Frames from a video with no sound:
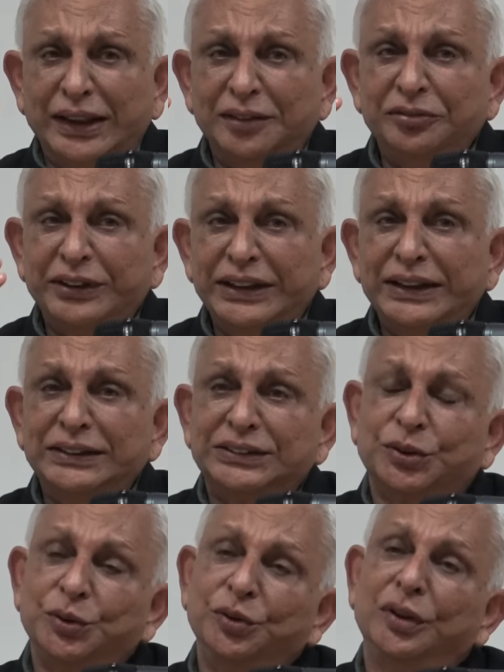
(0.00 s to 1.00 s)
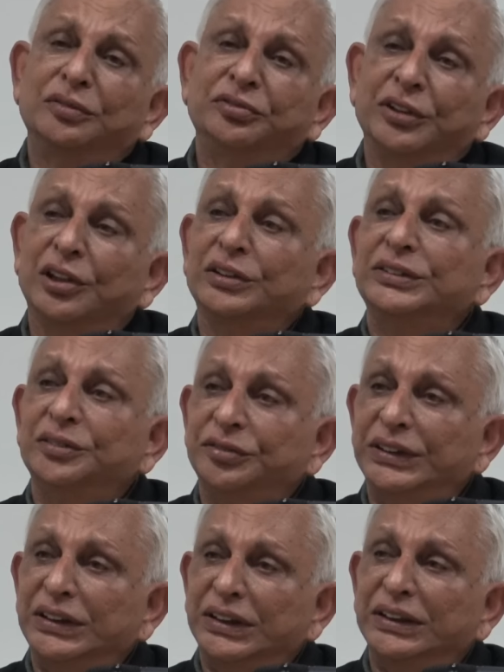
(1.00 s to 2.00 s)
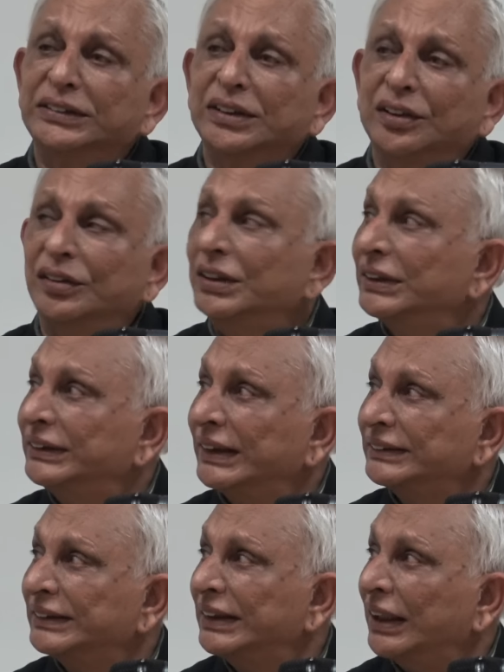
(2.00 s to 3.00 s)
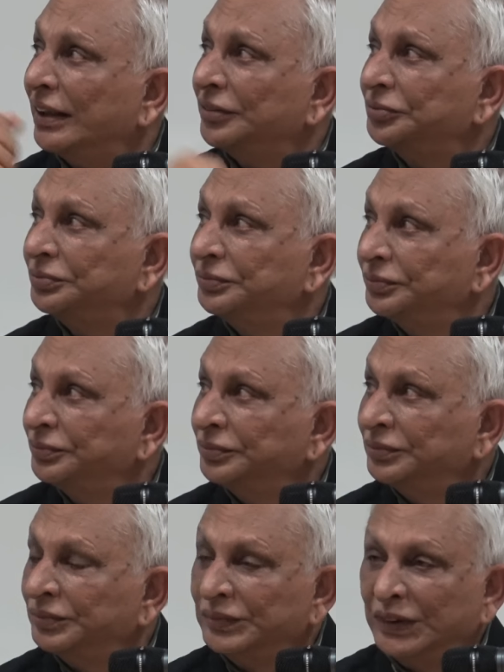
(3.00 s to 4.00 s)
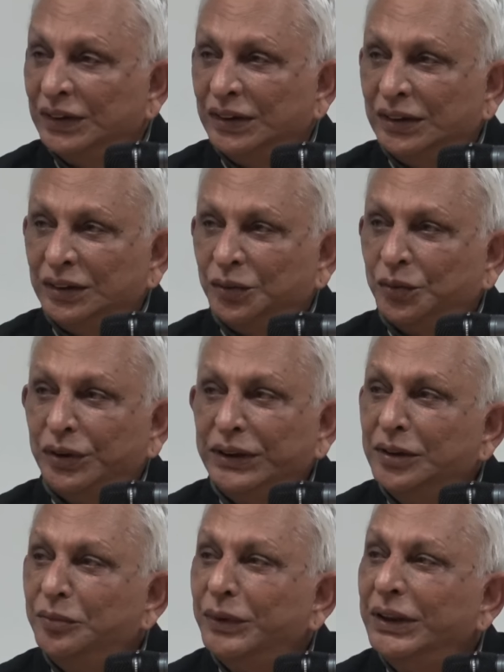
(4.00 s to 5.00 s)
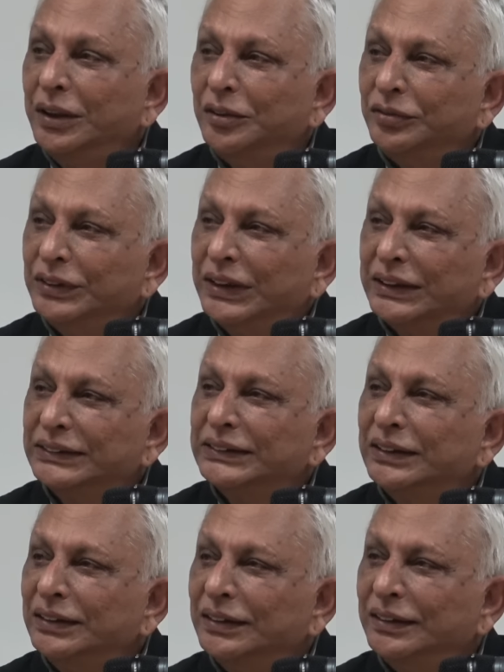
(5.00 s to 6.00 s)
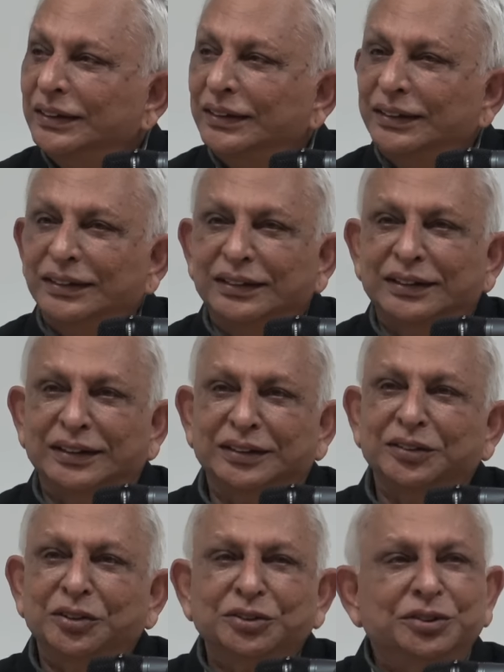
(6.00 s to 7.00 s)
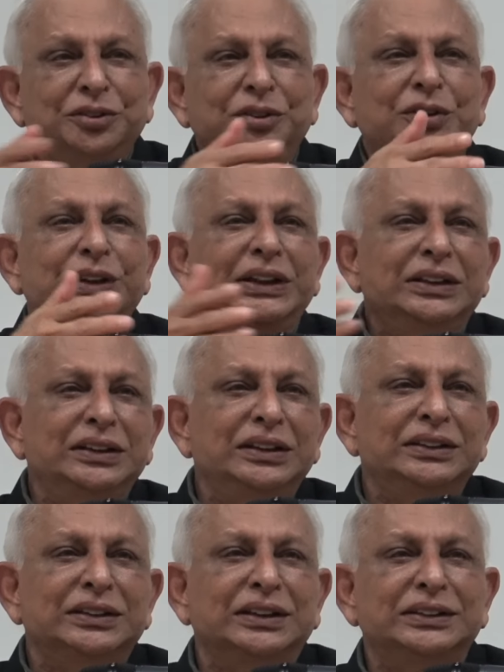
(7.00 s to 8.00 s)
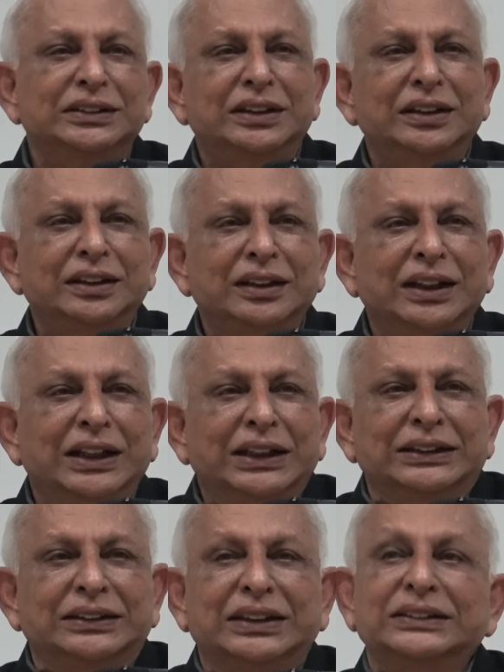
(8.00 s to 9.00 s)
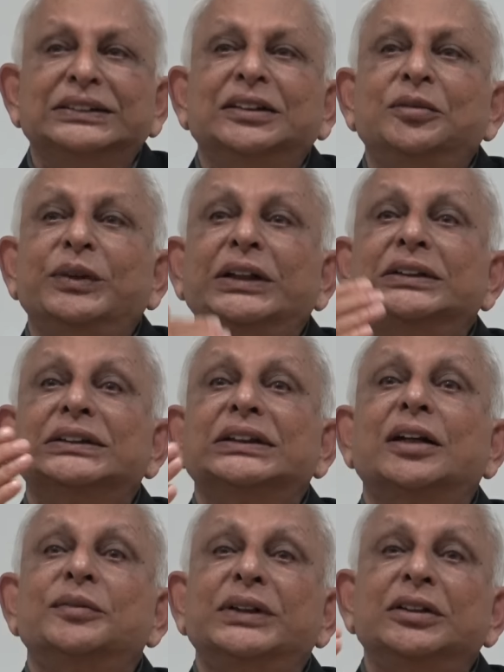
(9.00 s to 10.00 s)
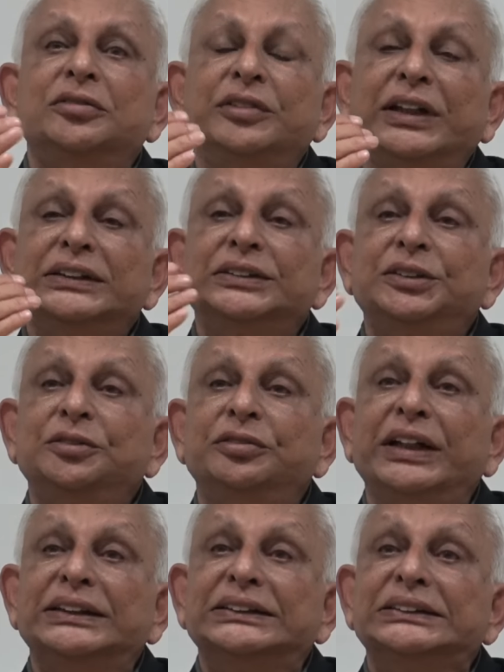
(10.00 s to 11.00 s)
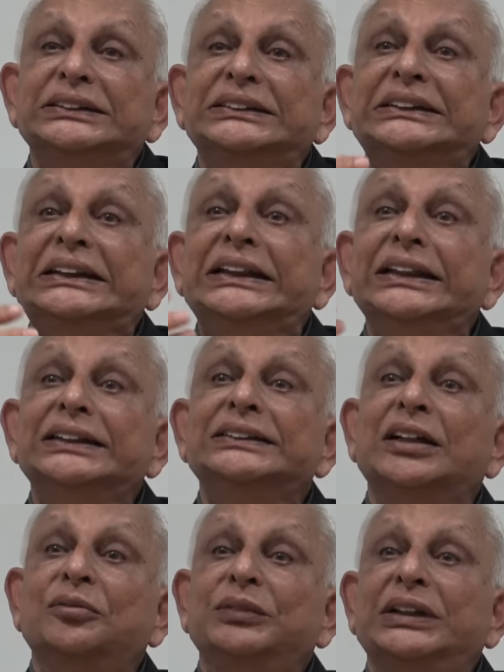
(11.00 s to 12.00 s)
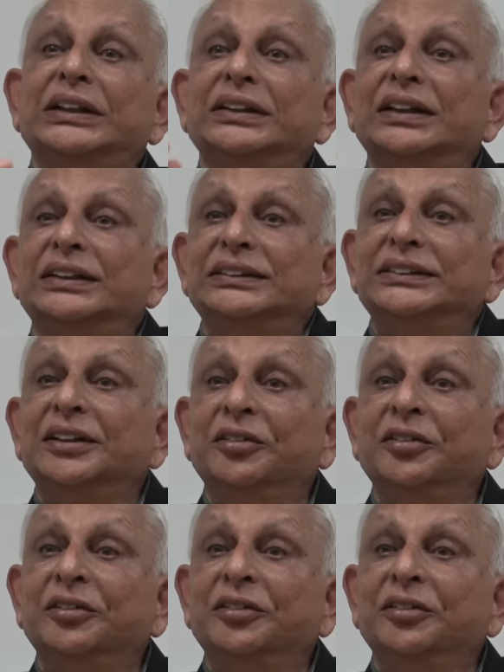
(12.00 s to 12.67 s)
every school of philosophy is called a darshana. What is the meaning of a darshan? Those who know Hindi, Sanskrit, darshan means coming face to face, seeing something that is